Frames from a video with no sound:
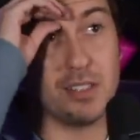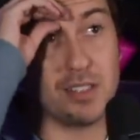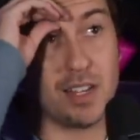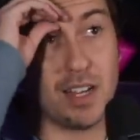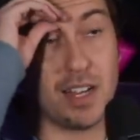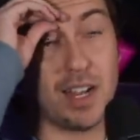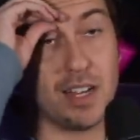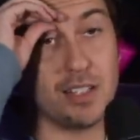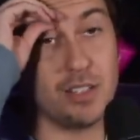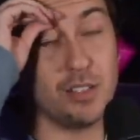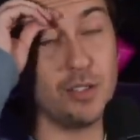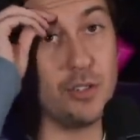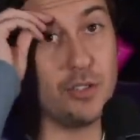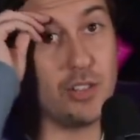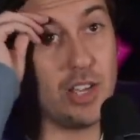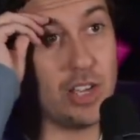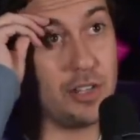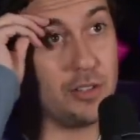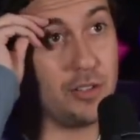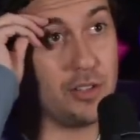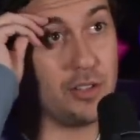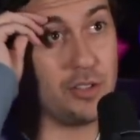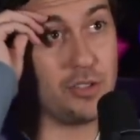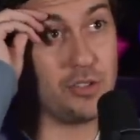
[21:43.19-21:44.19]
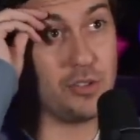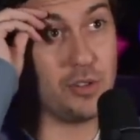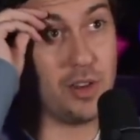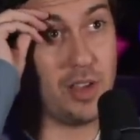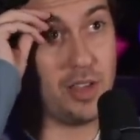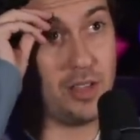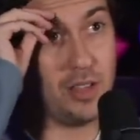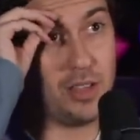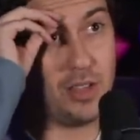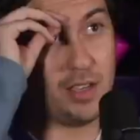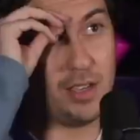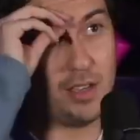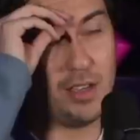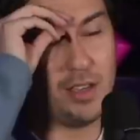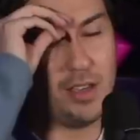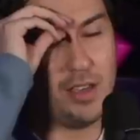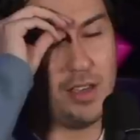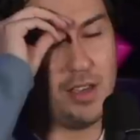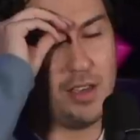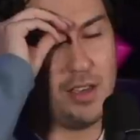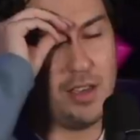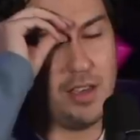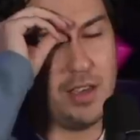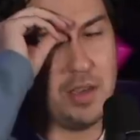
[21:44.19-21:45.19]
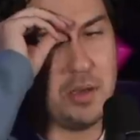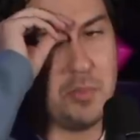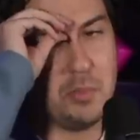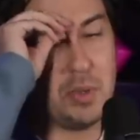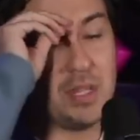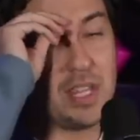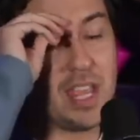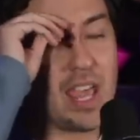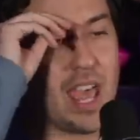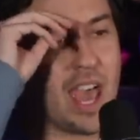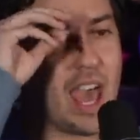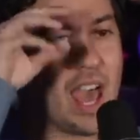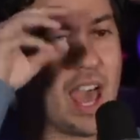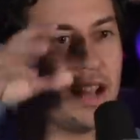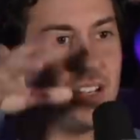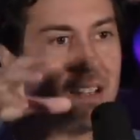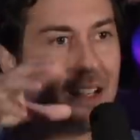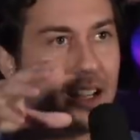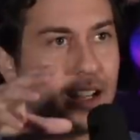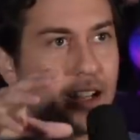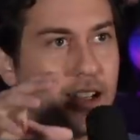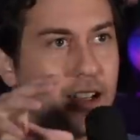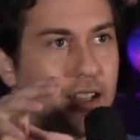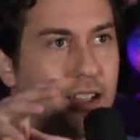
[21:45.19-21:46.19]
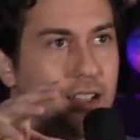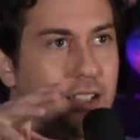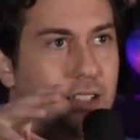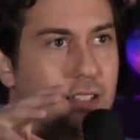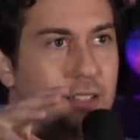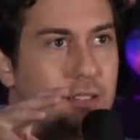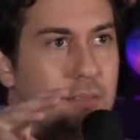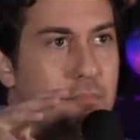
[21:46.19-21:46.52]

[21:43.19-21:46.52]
And I got to go down to Australia but they had like a